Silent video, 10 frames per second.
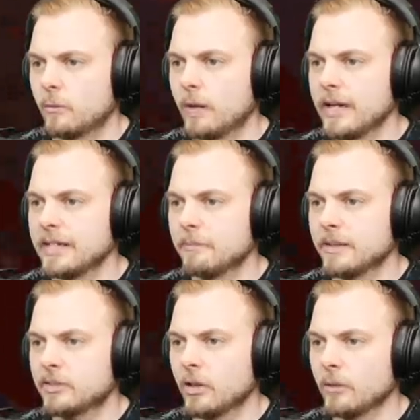Why did
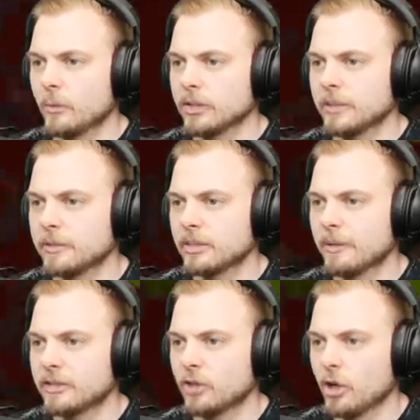my door... What's happening to
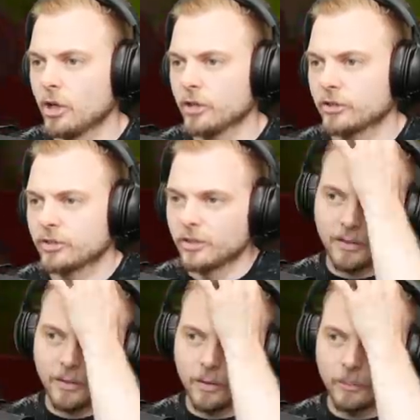my doors?
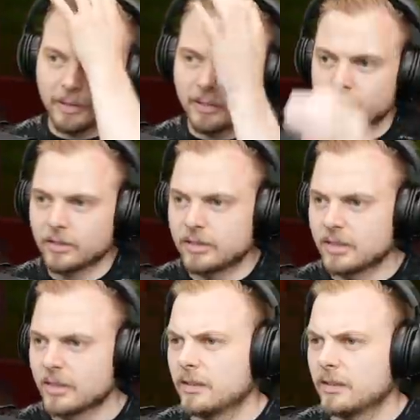Oh my goodness.